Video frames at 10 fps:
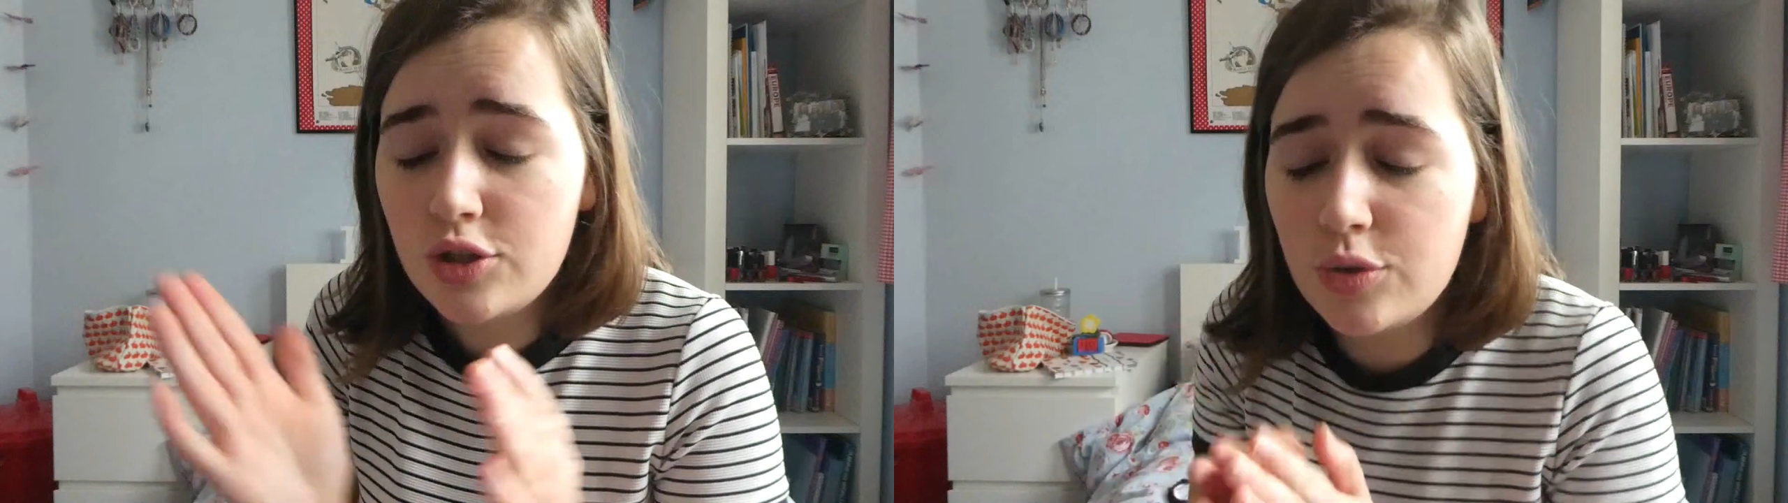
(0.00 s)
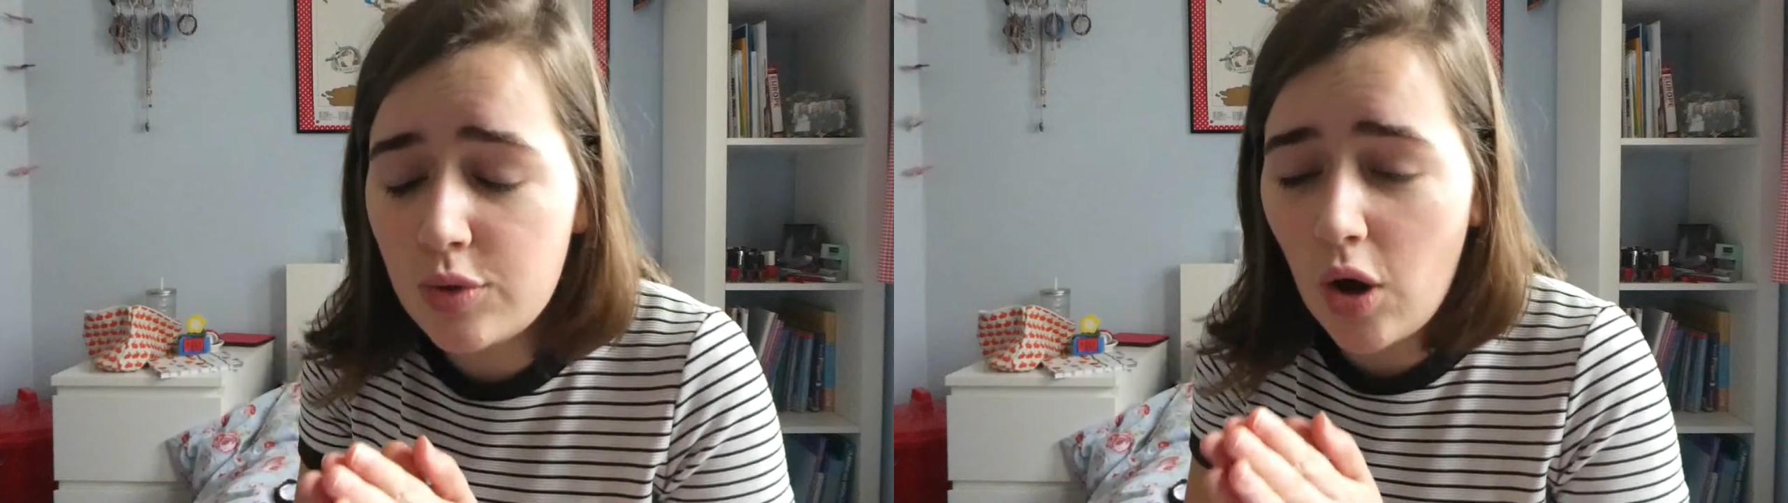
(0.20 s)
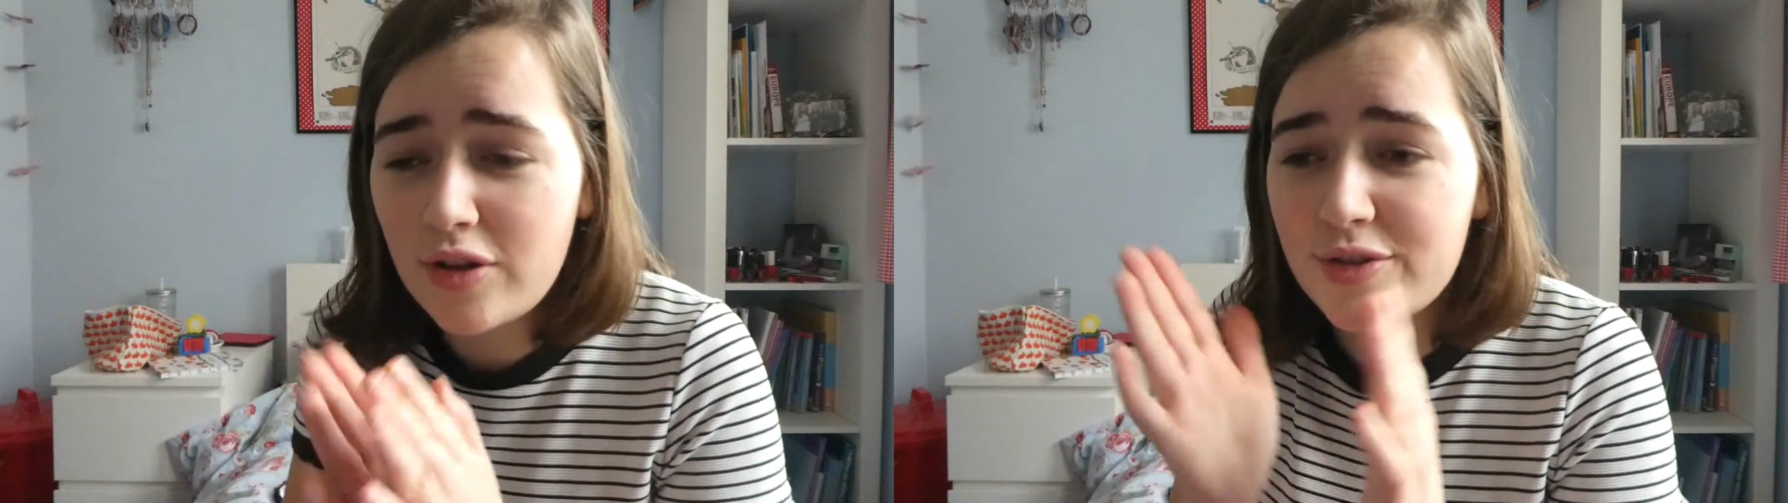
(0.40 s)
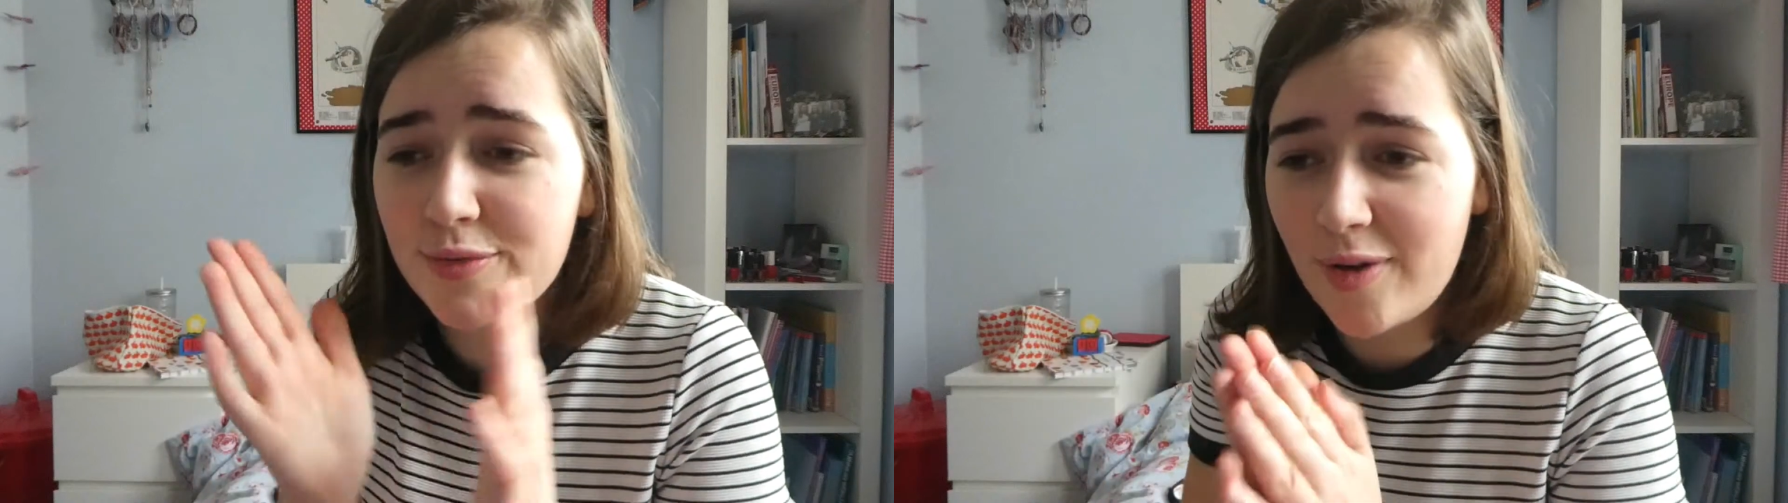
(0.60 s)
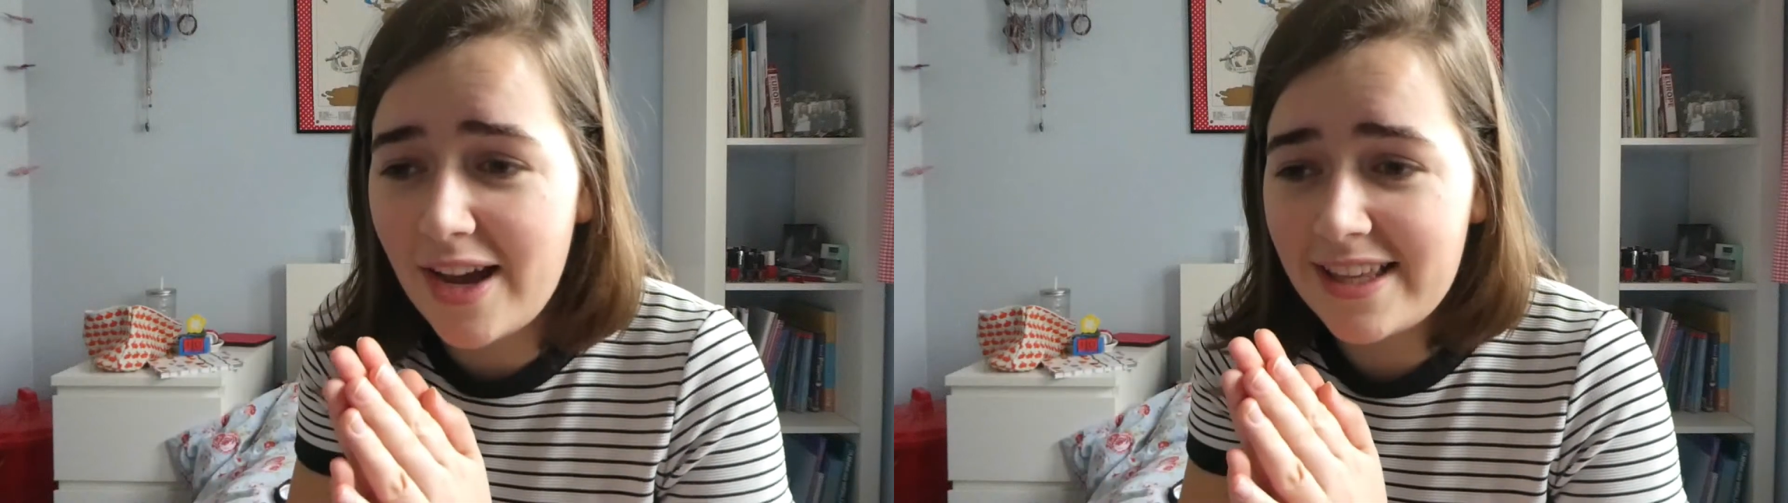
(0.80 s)
do not
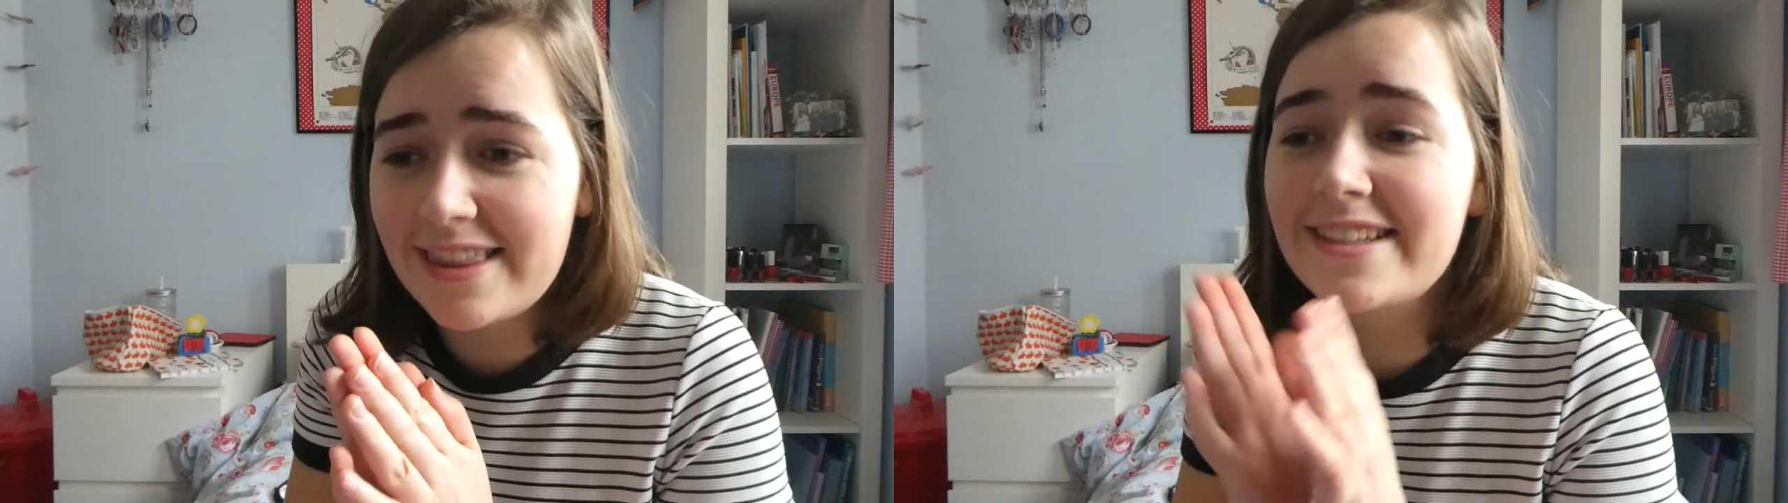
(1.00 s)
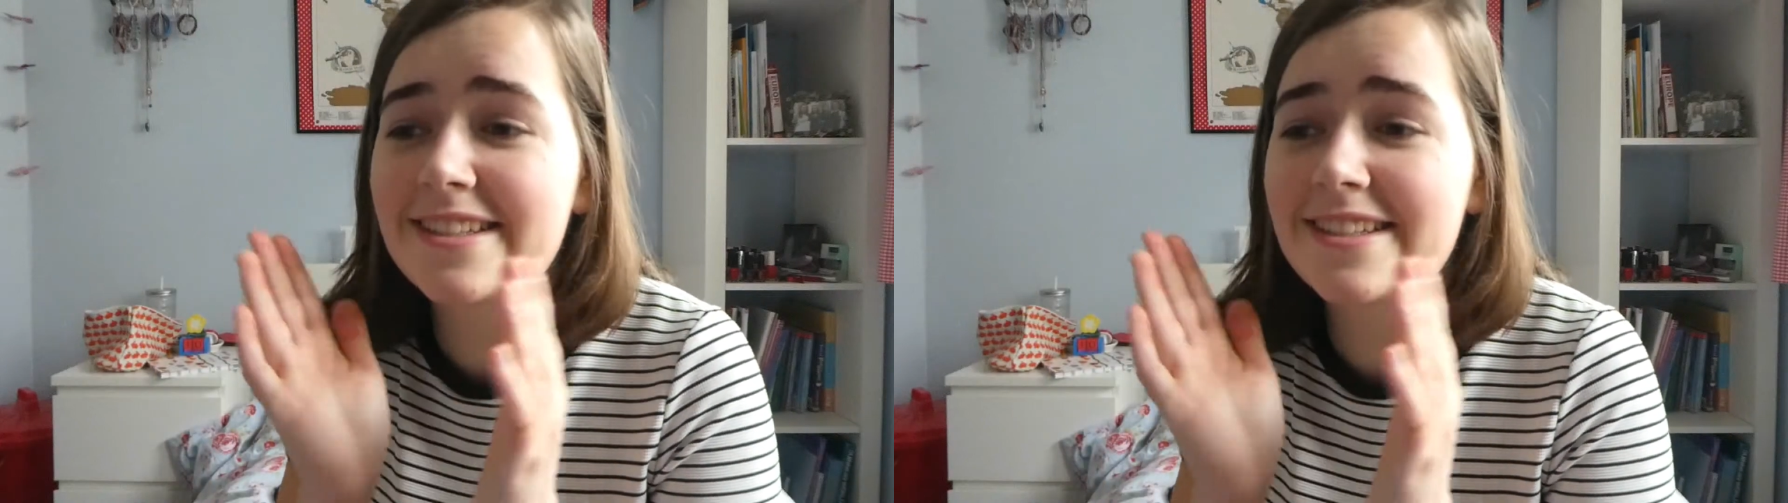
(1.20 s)
write the